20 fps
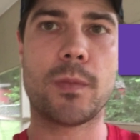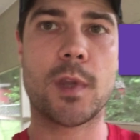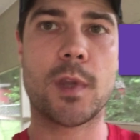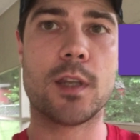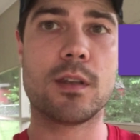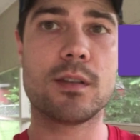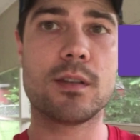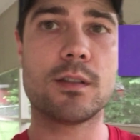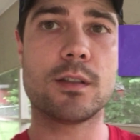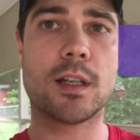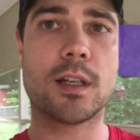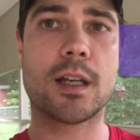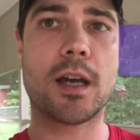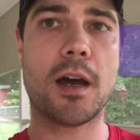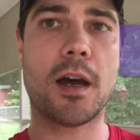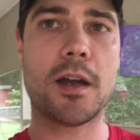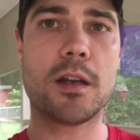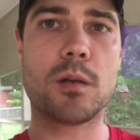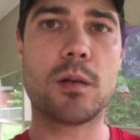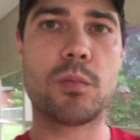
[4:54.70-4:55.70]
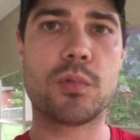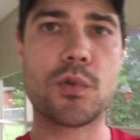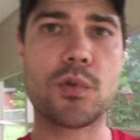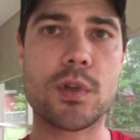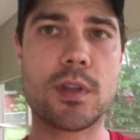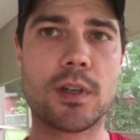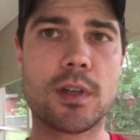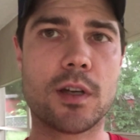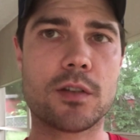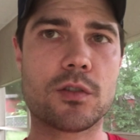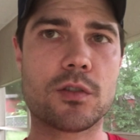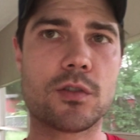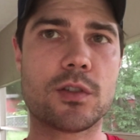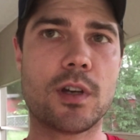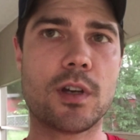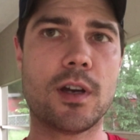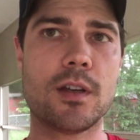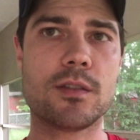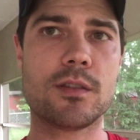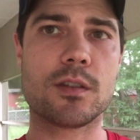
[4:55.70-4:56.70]
And this is a guided breathing
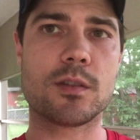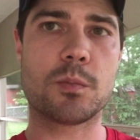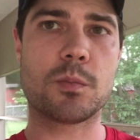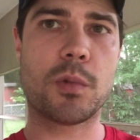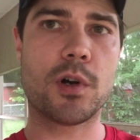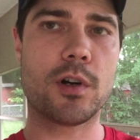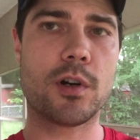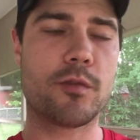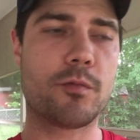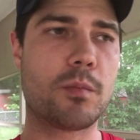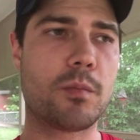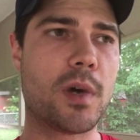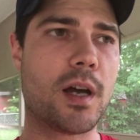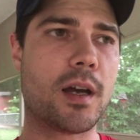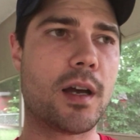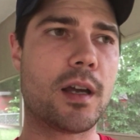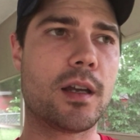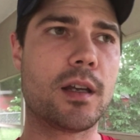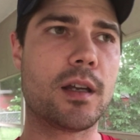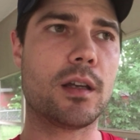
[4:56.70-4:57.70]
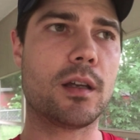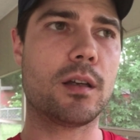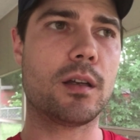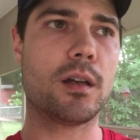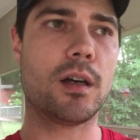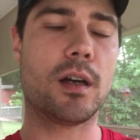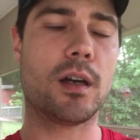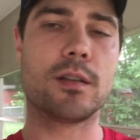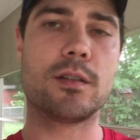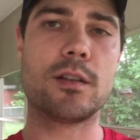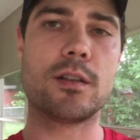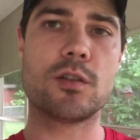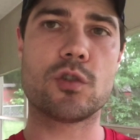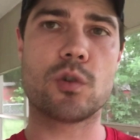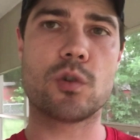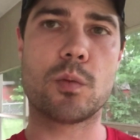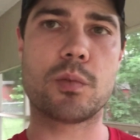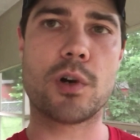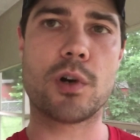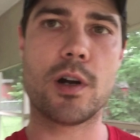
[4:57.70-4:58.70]
exercise that's part of my
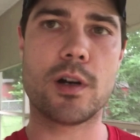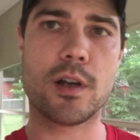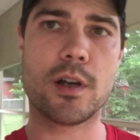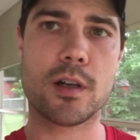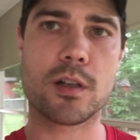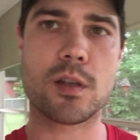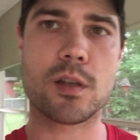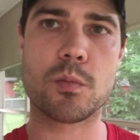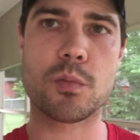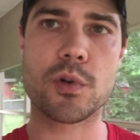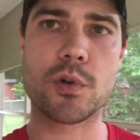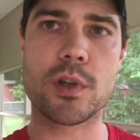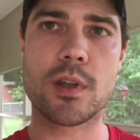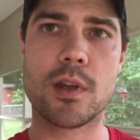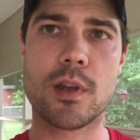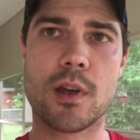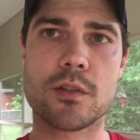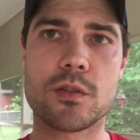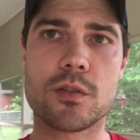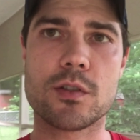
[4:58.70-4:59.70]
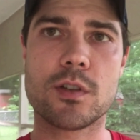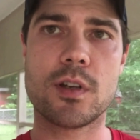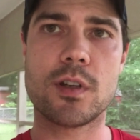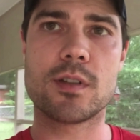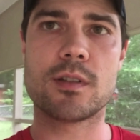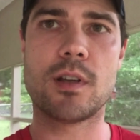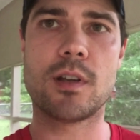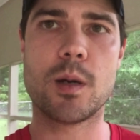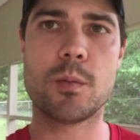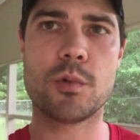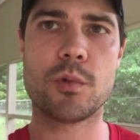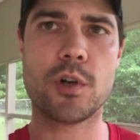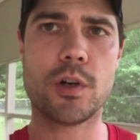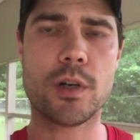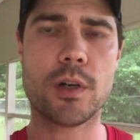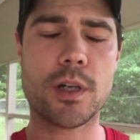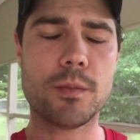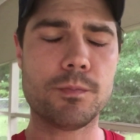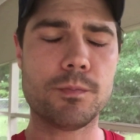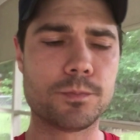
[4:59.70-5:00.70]
digital product, the Breathing Exercise
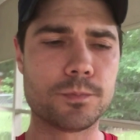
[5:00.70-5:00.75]
Library.